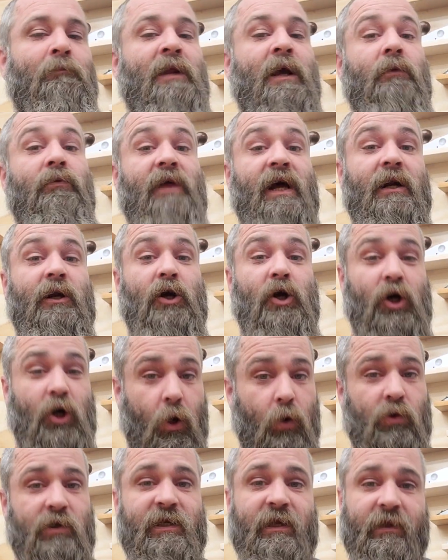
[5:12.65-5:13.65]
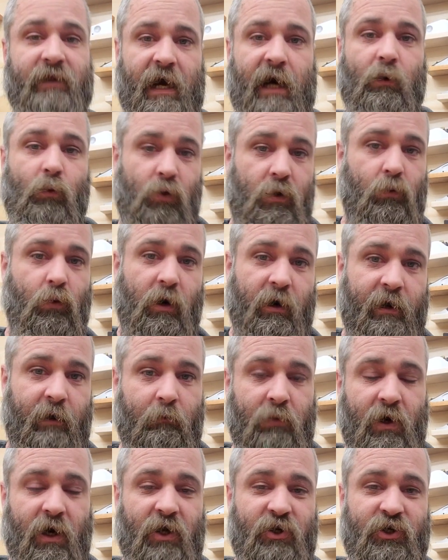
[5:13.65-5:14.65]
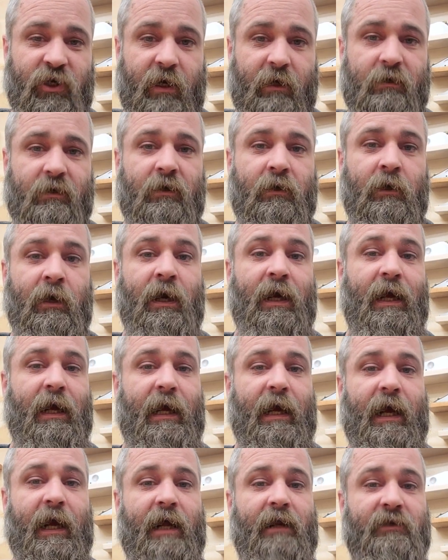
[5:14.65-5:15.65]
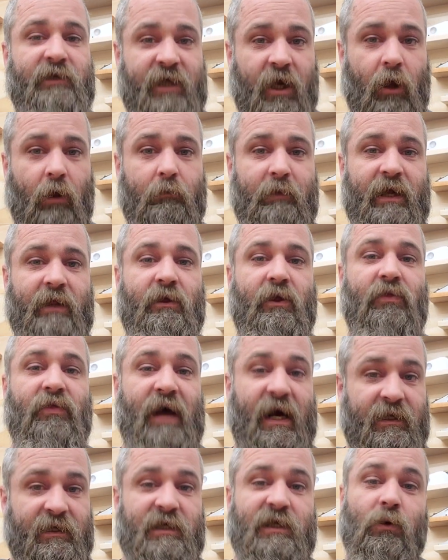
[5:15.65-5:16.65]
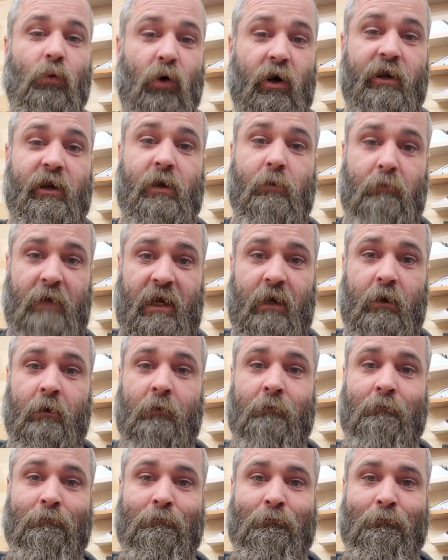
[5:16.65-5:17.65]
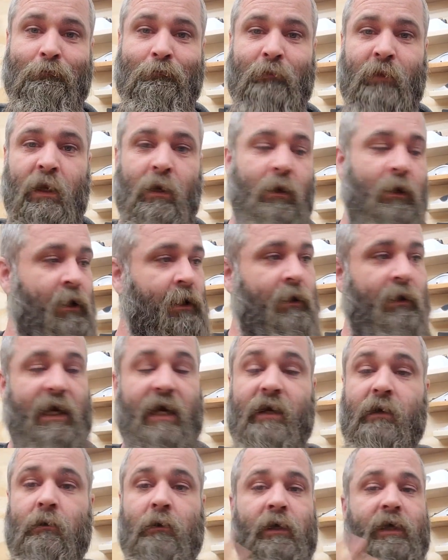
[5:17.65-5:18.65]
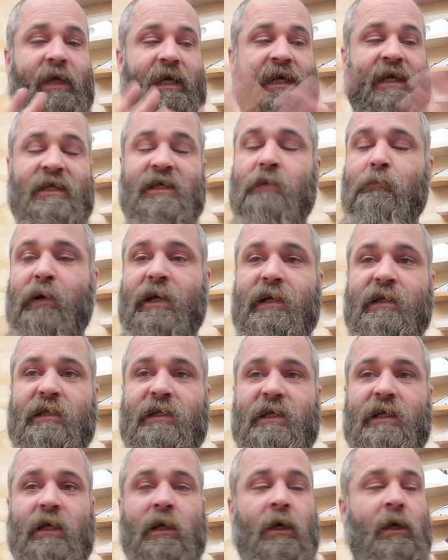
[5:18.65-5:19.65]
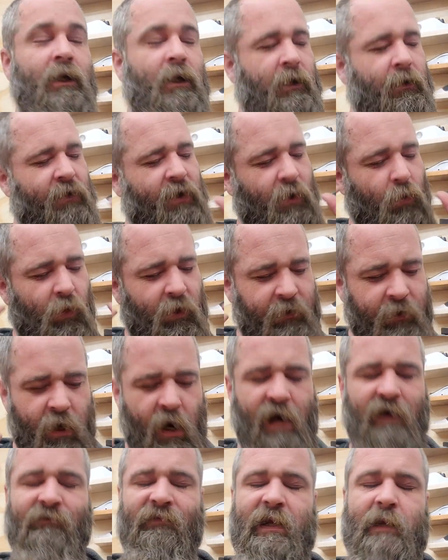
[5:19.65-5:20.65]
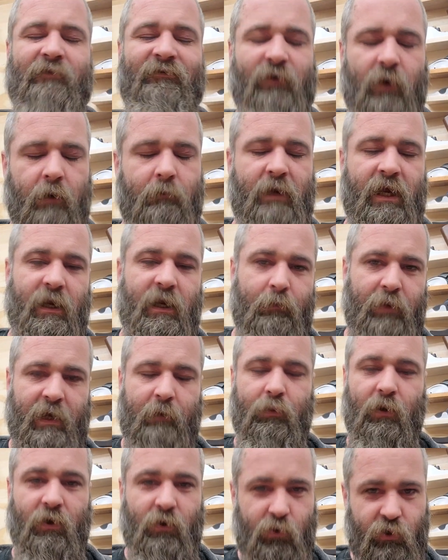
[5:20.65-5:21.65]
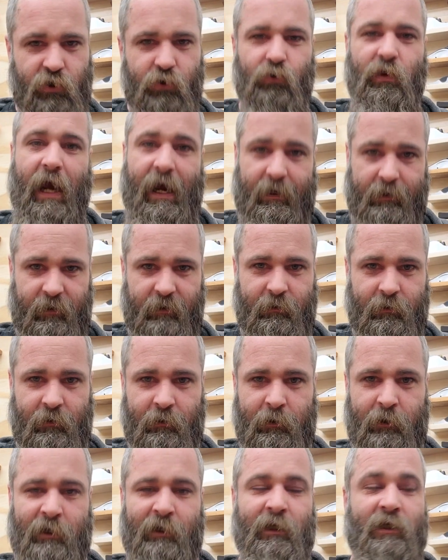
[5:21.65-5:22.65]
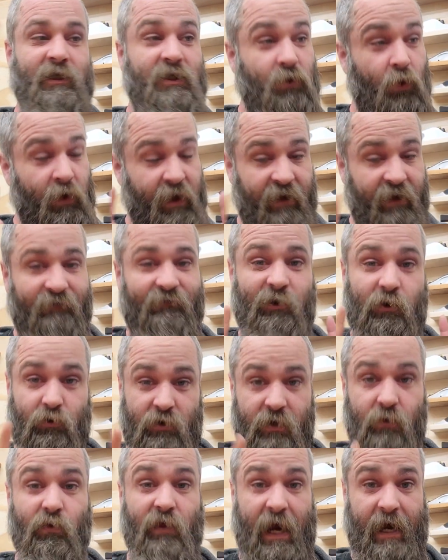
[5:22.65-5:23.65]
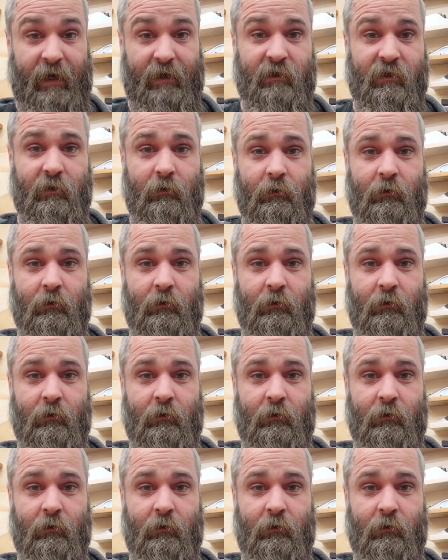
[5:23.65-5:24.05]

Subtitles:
Then go to that woodworking project and tell me that that's the one you mean. Okay, easy peasy. There will not be very many people who do that. So if you do that,